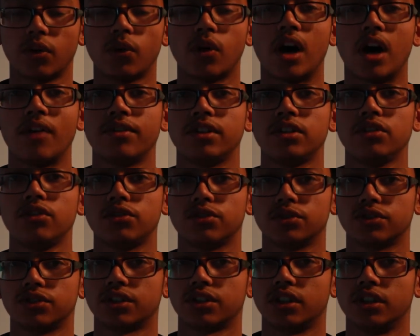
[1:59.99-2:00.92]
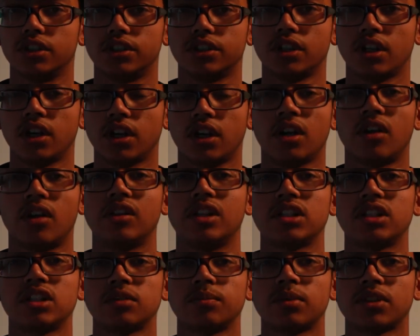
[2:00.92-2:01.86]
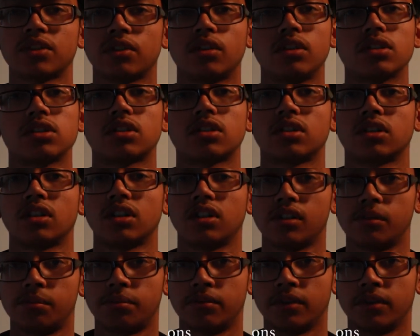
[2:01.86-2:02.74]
have a neutral charge. This is because the